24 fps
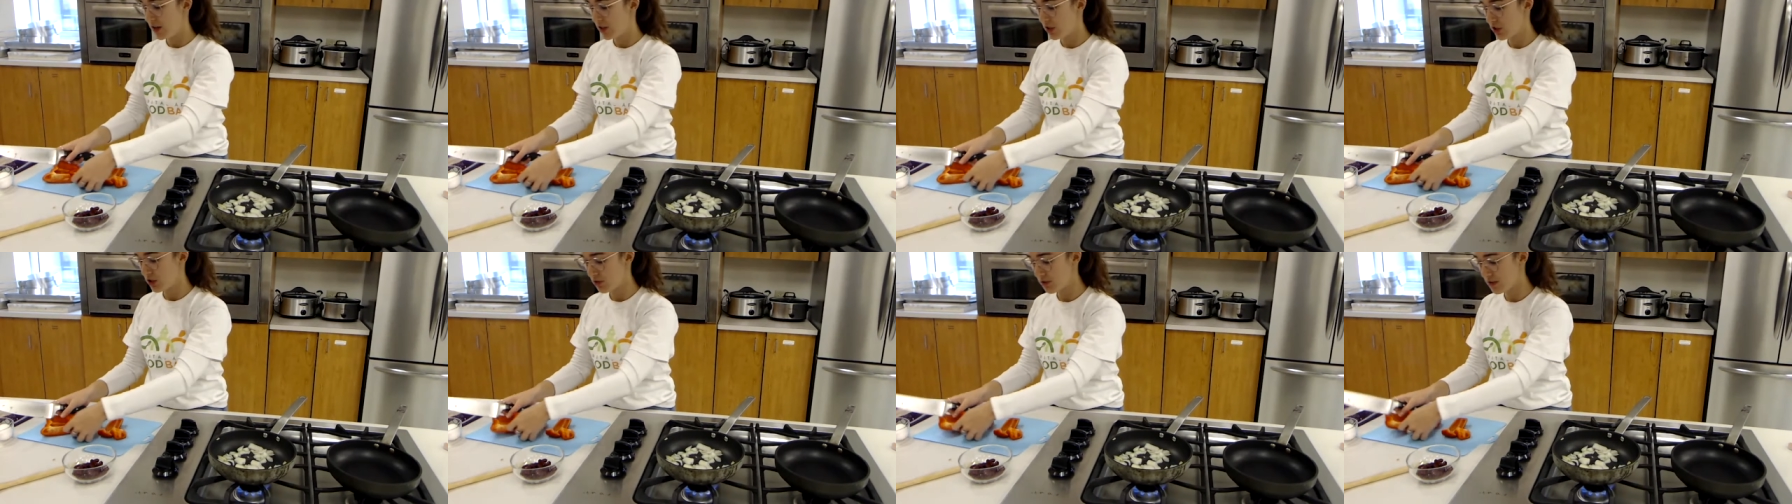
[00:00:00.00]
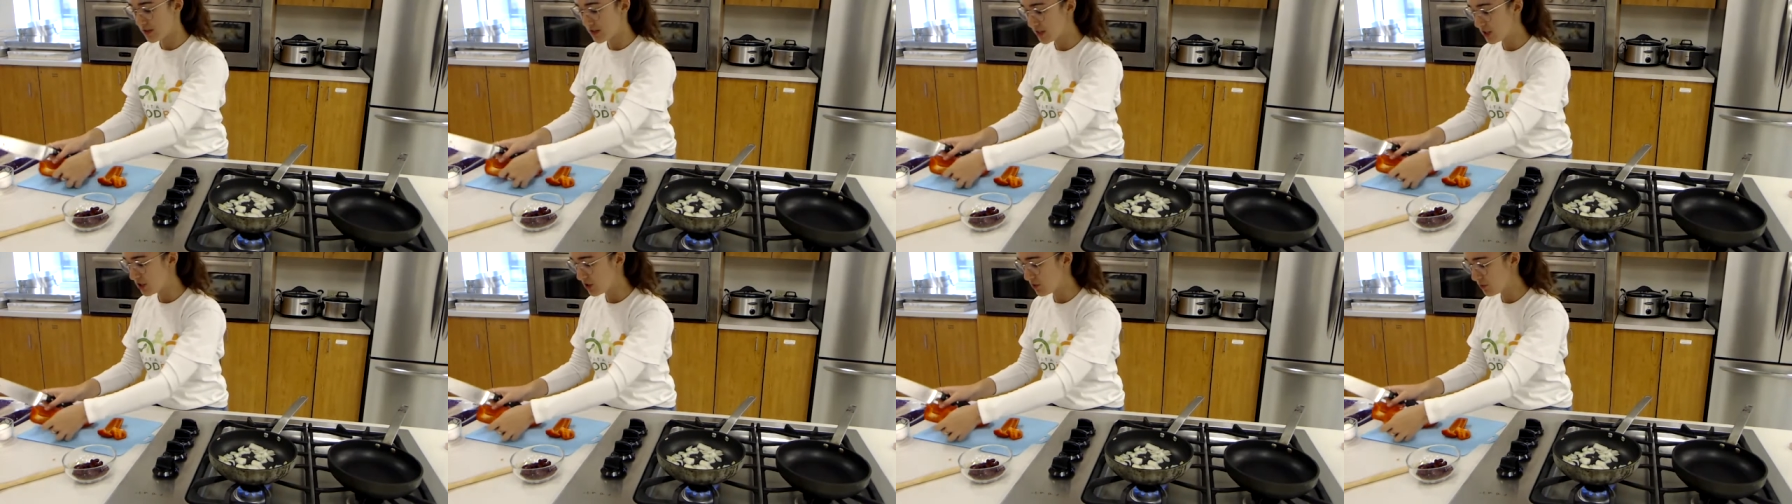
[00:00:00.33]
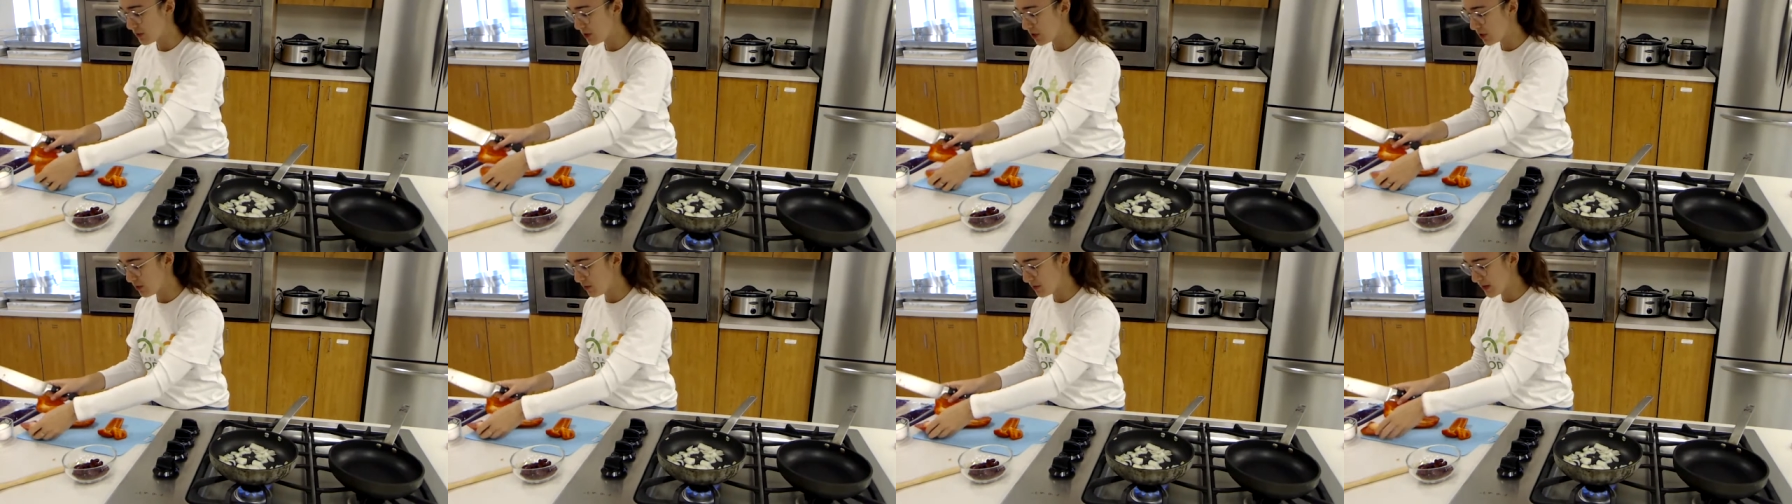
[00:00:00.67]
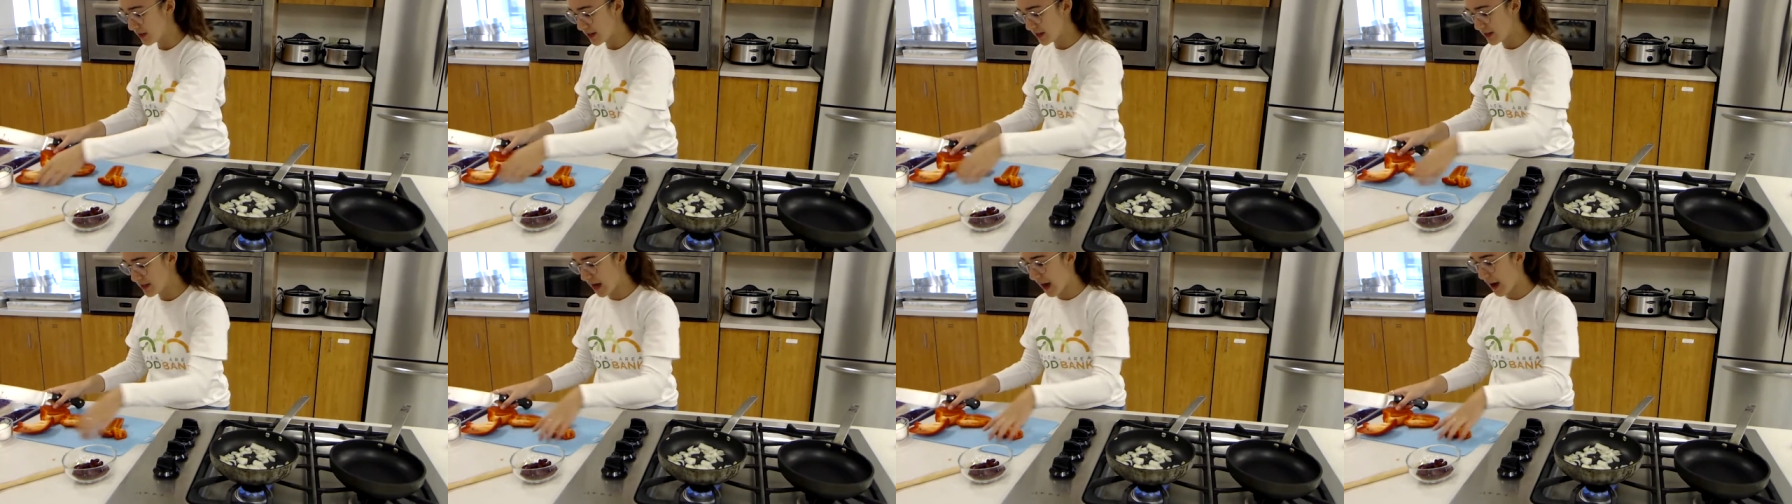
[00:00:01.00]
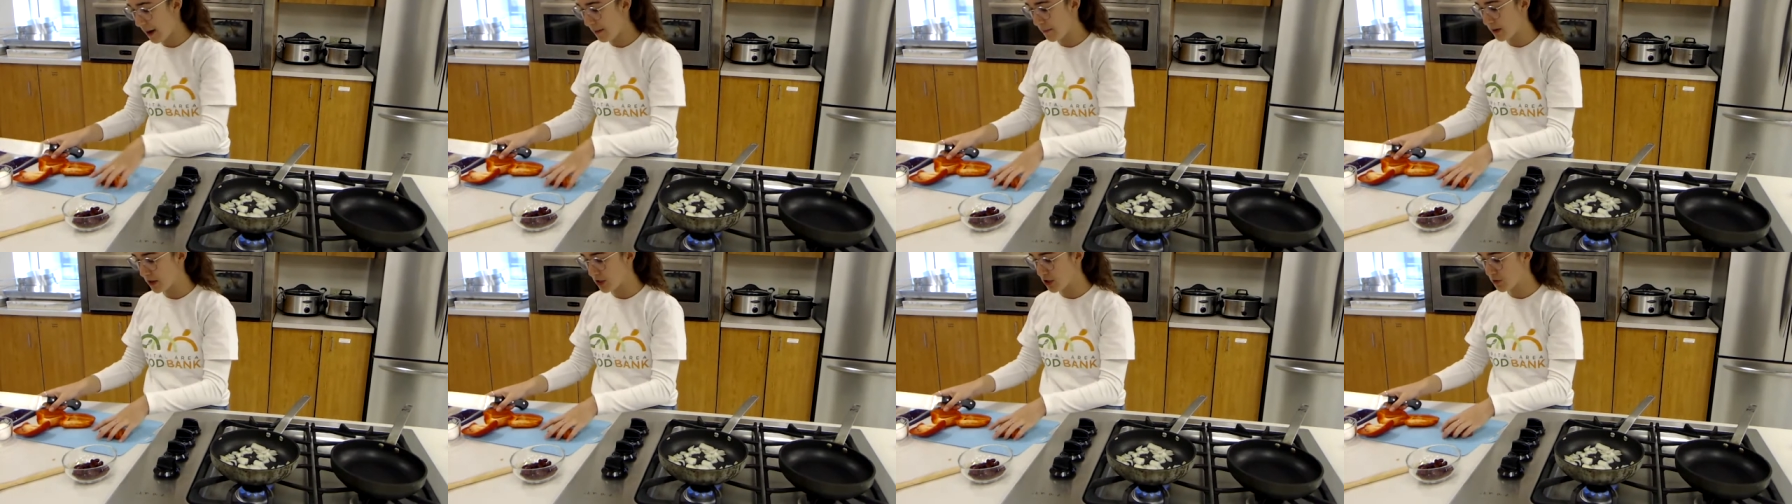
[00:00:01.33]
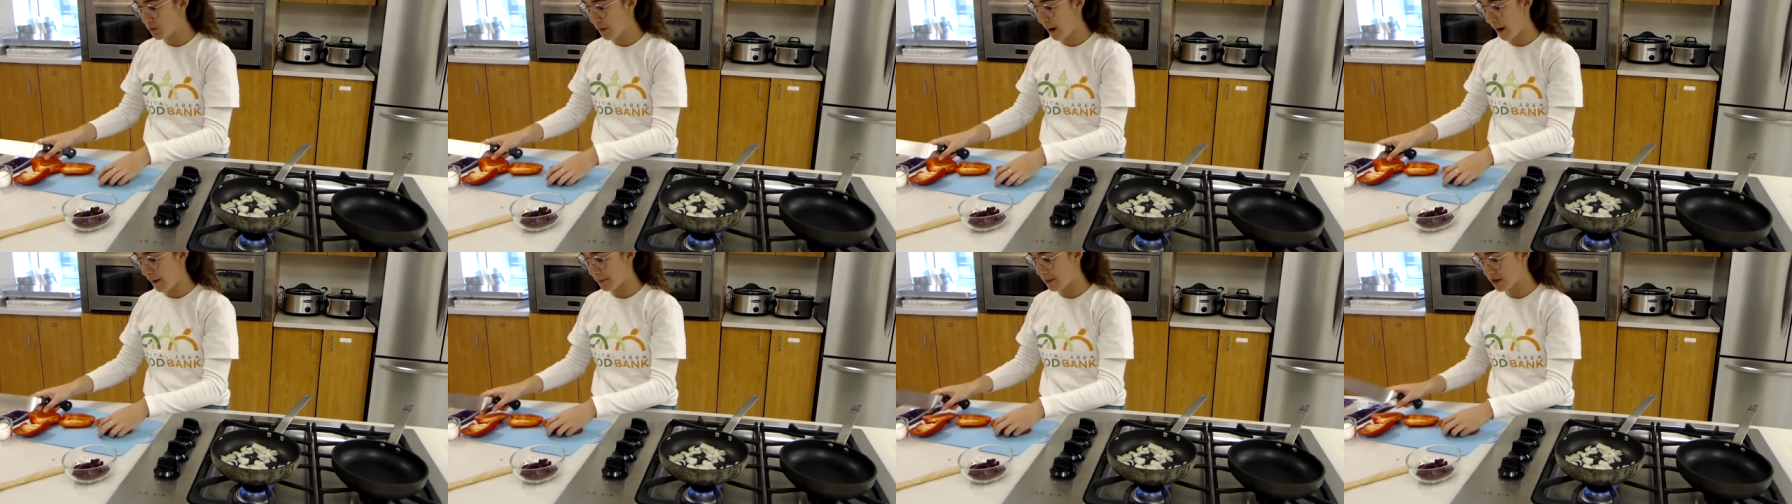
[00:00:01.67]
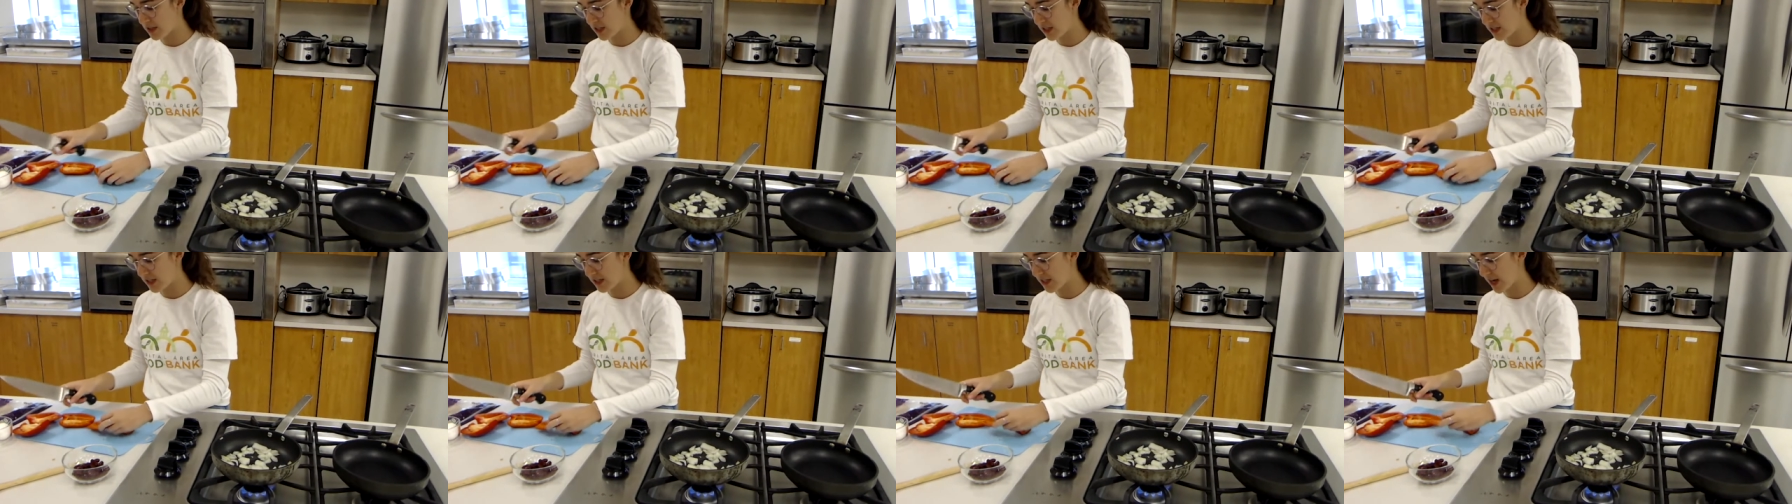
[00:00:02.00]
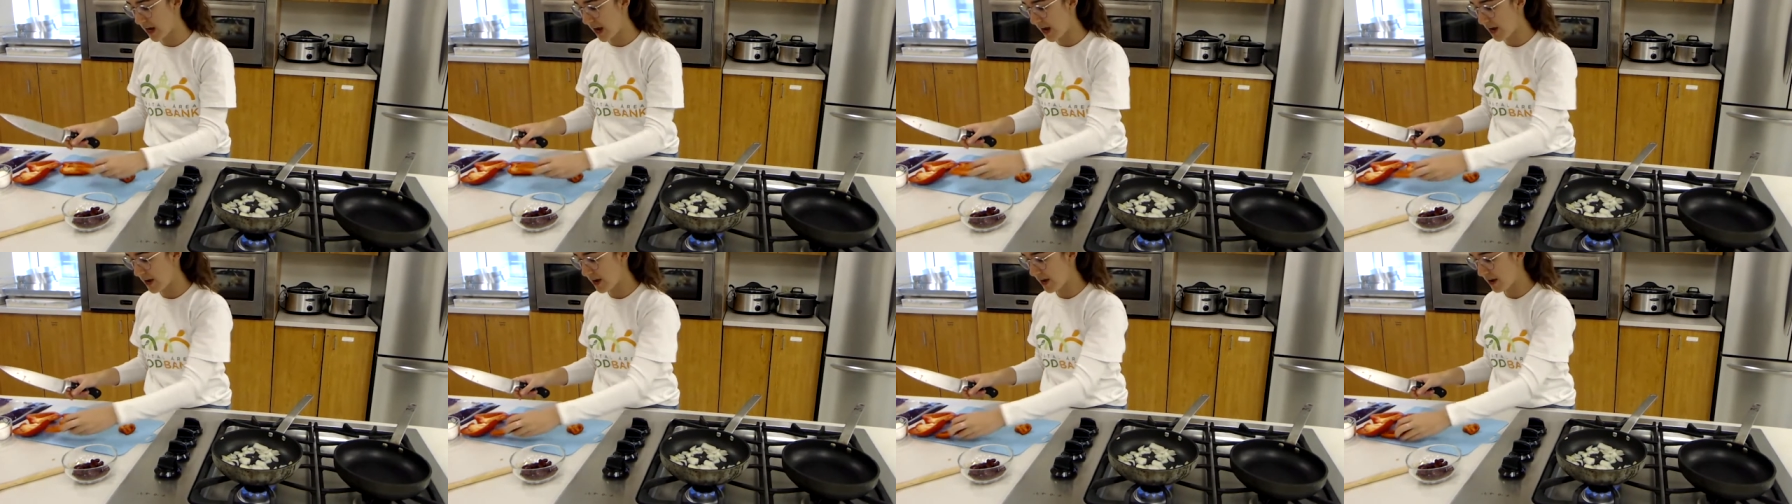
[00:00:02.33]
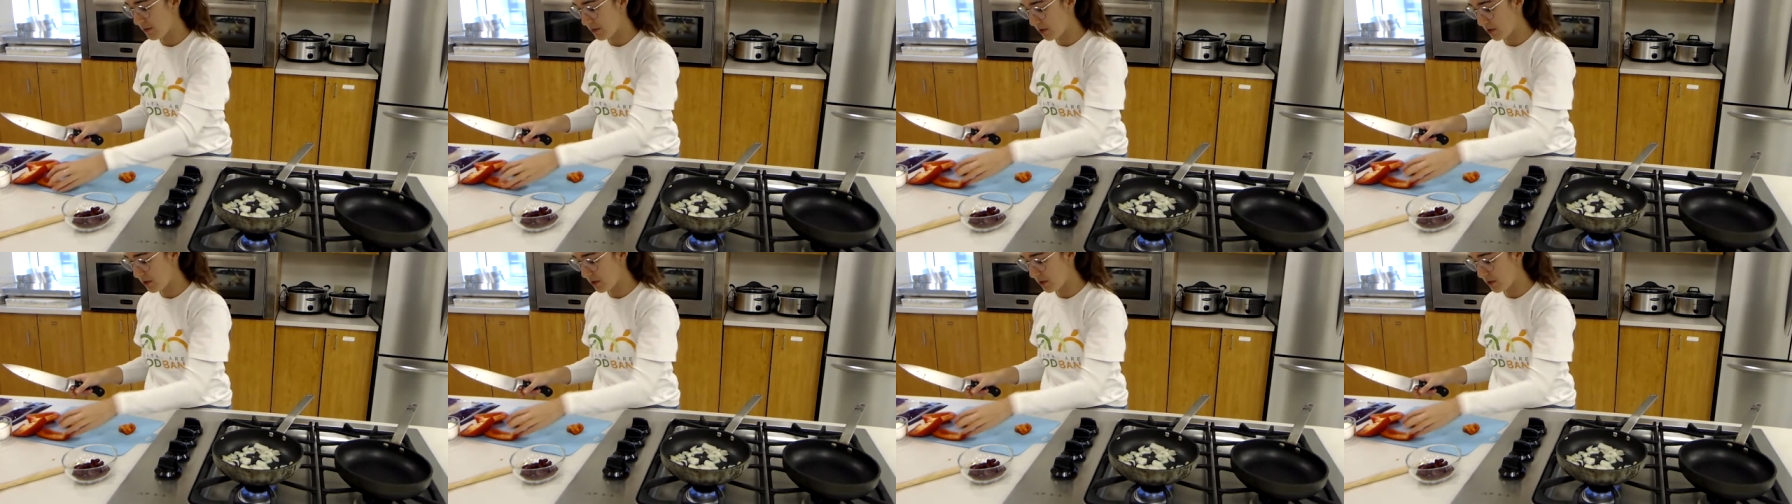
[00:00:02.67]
So since we don't need that much pepper today, I'm